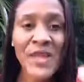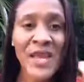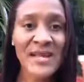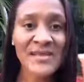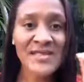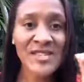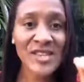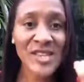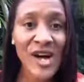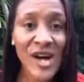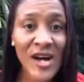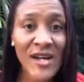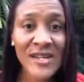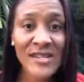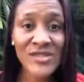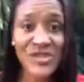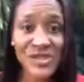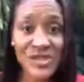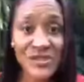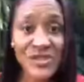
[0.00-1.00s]
as long
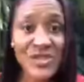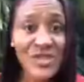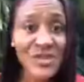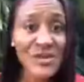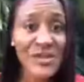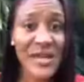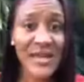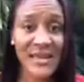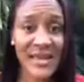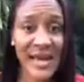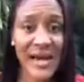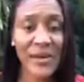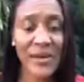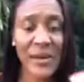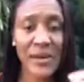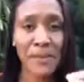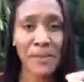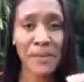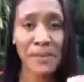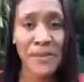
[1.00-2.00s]
as you don't allow
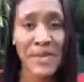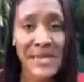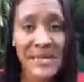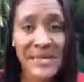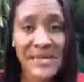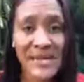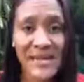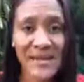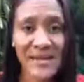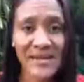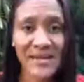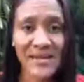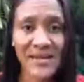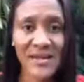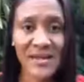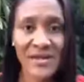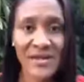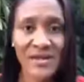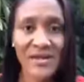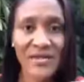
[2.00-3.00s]
a meaning
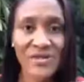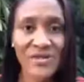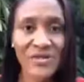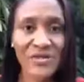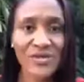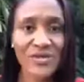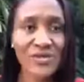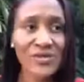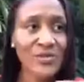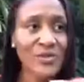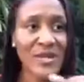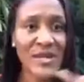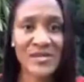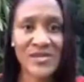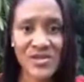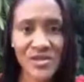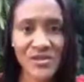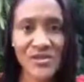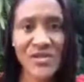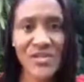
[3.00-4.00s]
to be
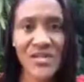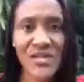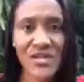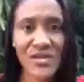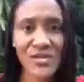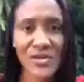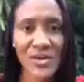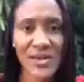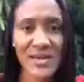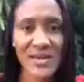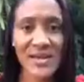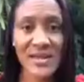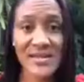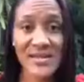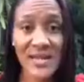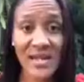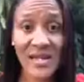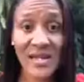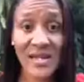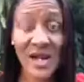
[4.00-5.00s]
associated with it that's
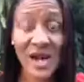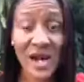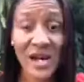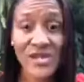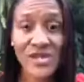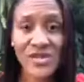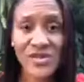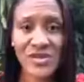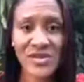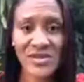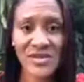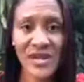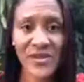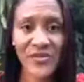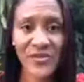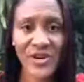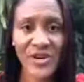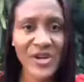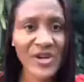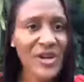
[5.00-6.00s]
going to cause you to
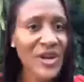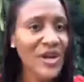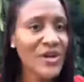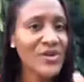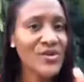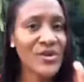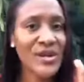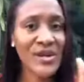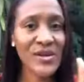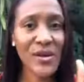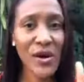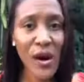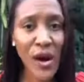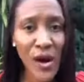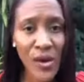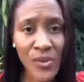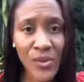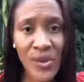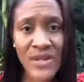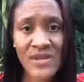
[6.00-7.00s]
suffer, you can
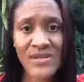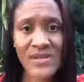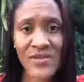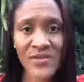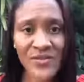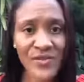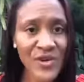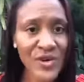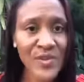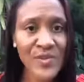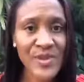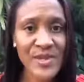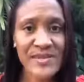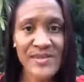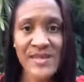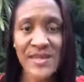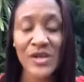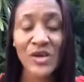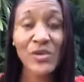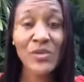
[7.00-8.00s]
always affirm this
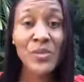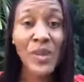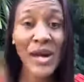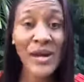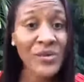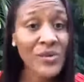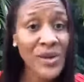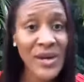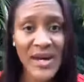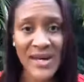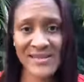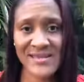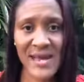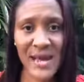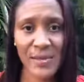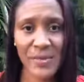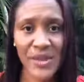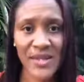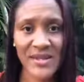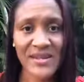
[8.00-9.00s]
thing. No matter what has
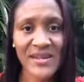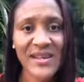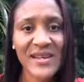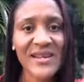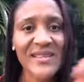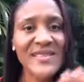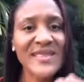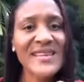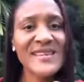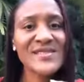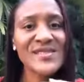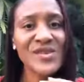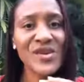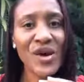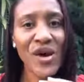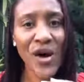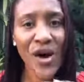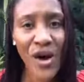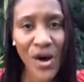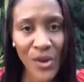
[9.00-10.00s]
happened, things are
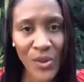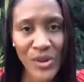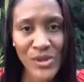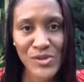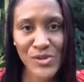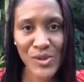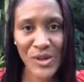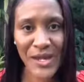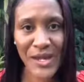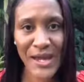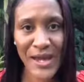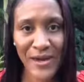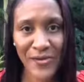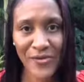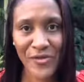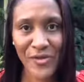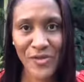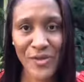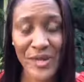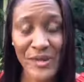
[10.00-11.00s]
always working out
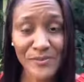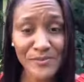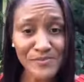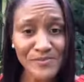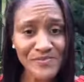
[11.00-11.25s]
for me.